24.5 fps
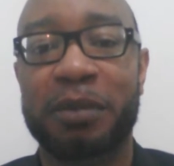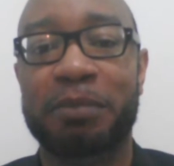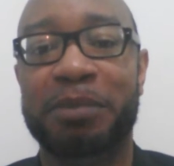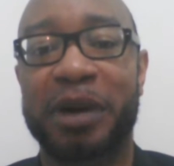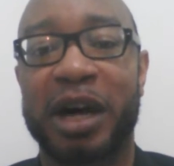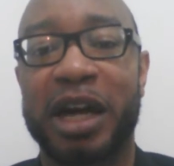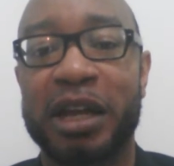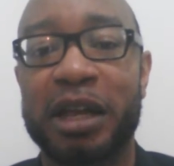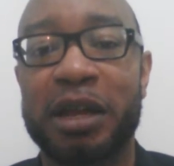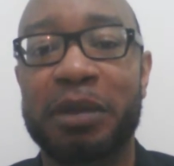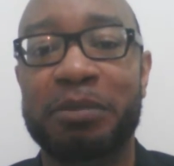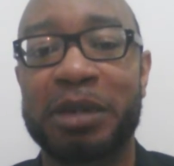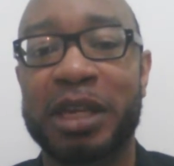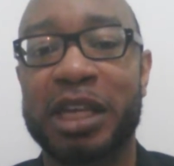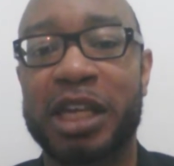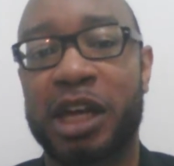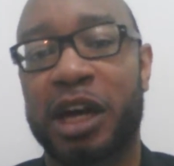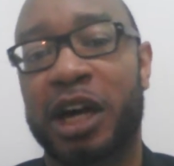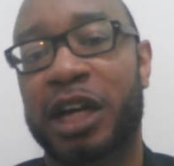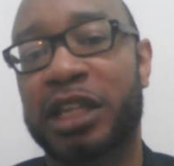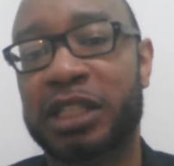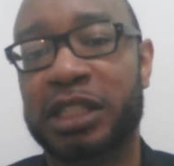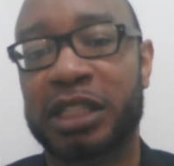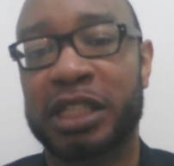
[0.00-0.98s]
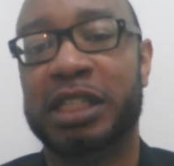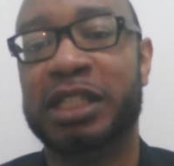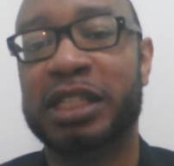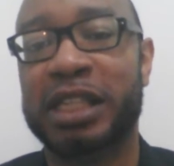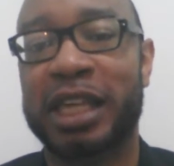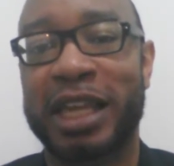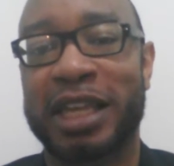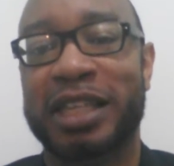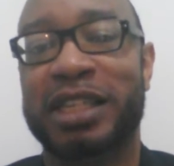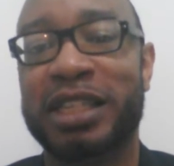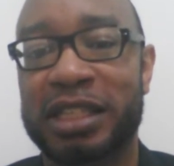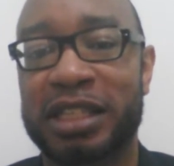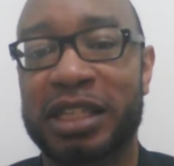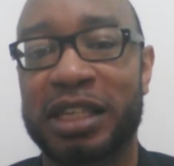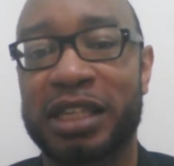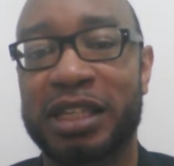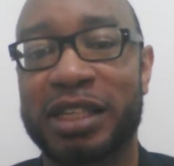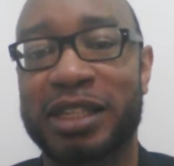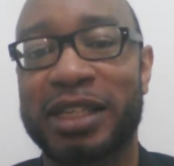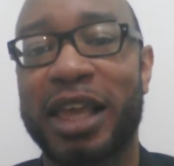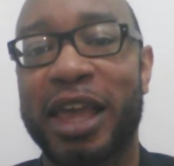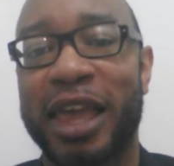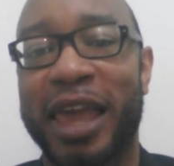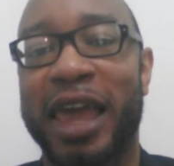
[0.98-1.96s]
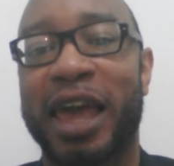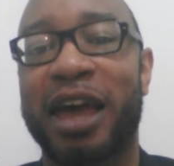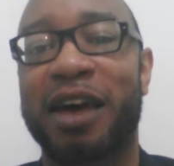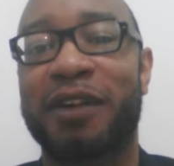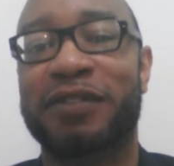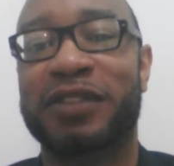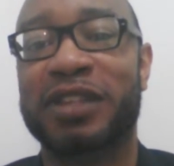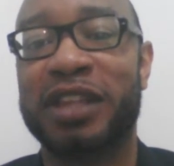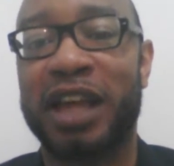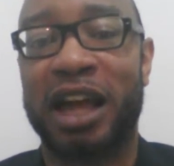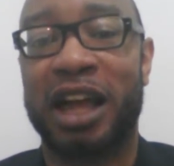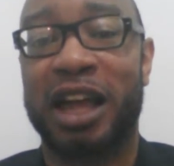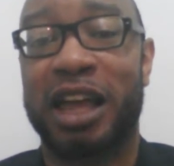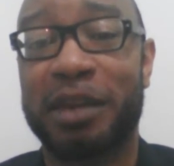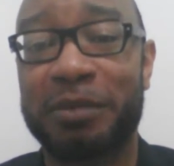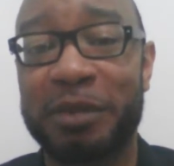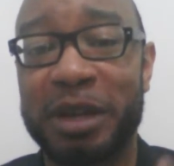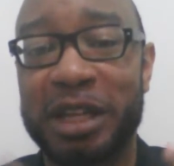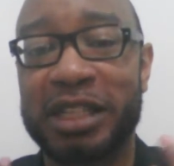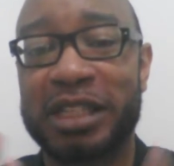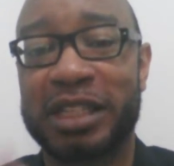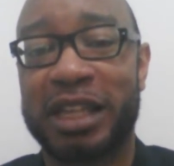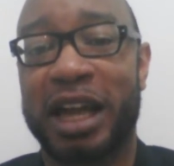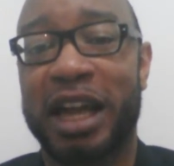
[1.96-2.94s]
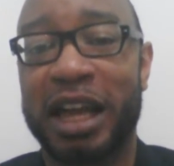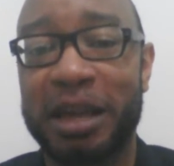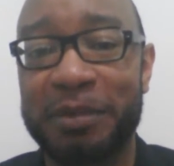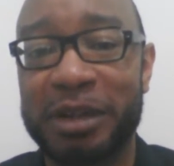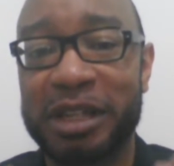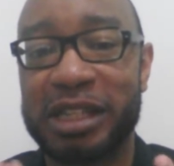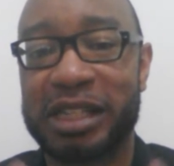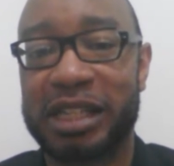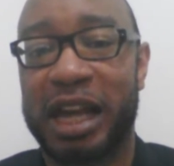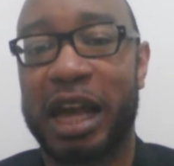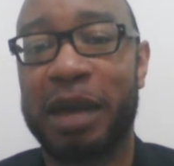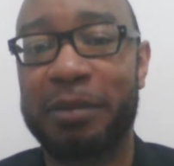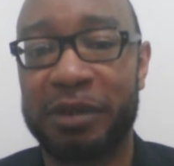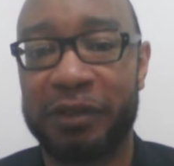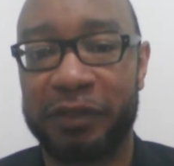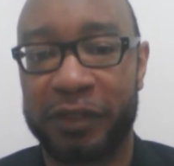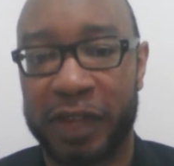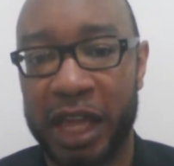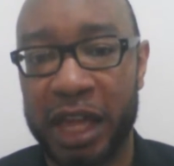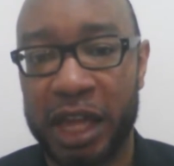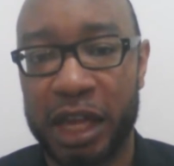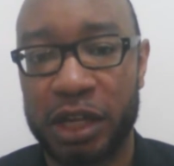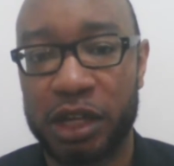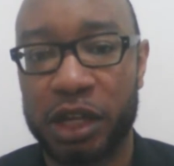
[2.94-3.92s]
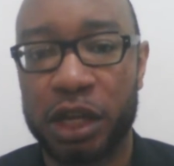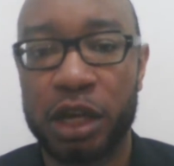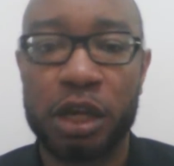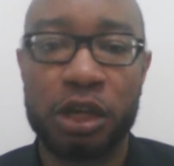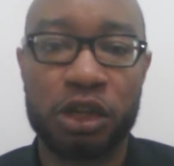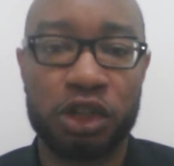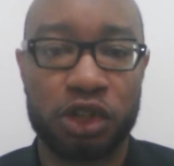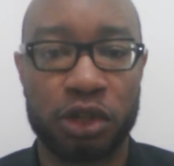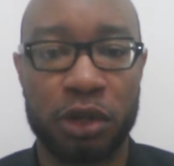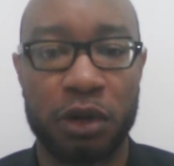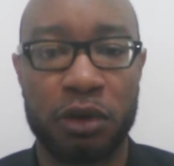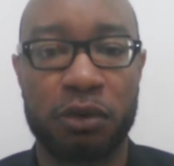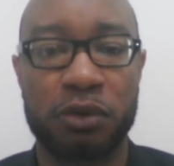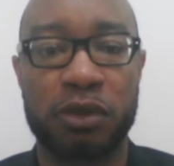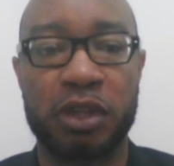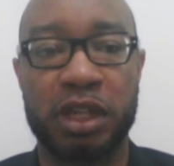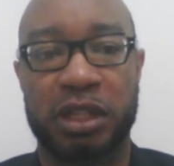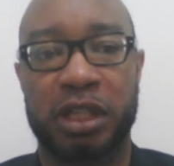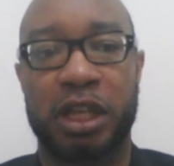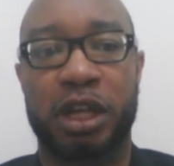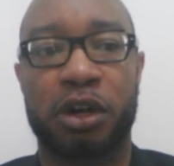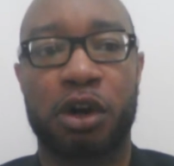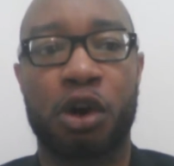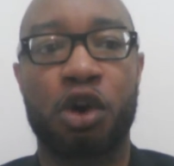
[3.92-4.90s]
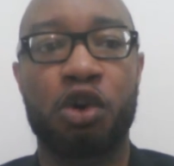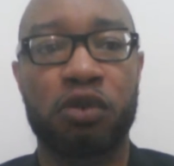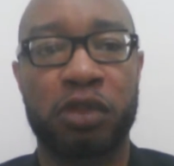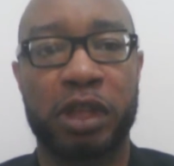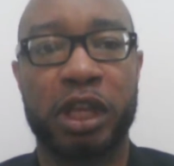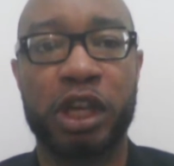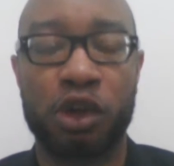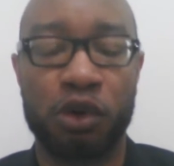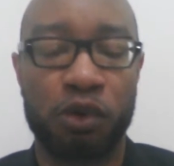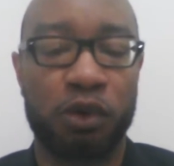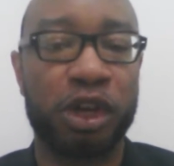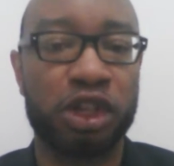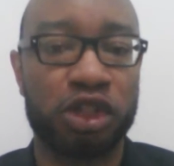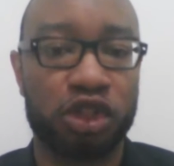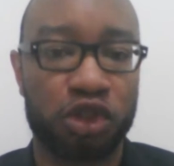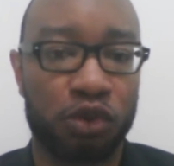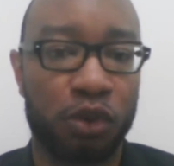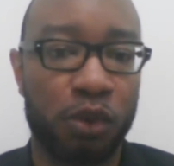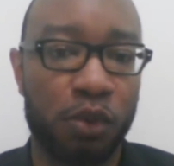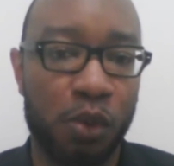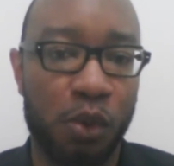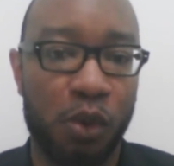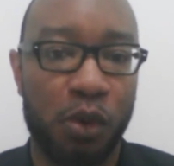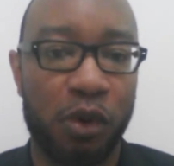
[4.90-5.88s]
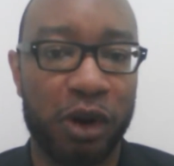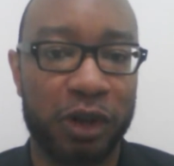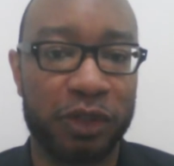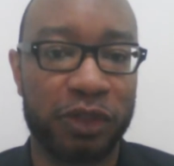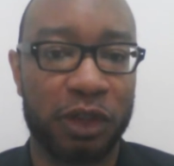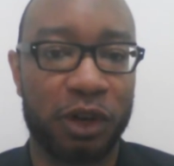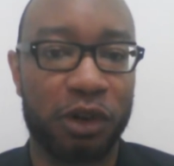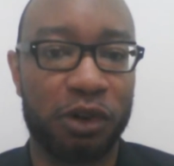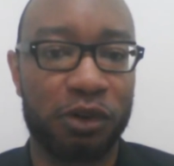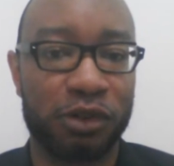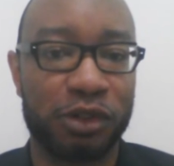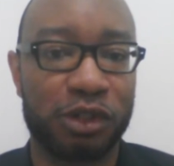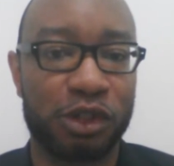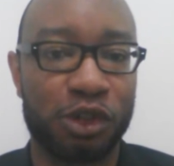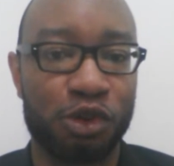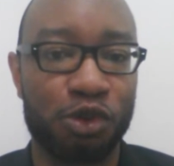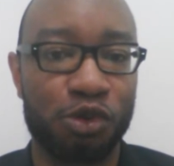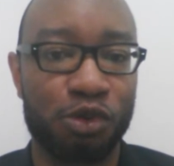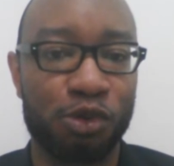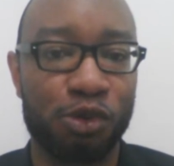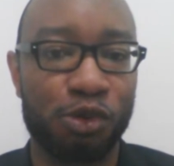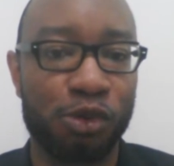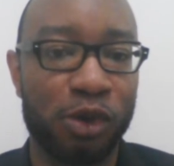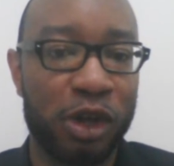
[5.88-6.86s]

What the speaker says: But because these entities have time and time and time again shown that they're only going to award those who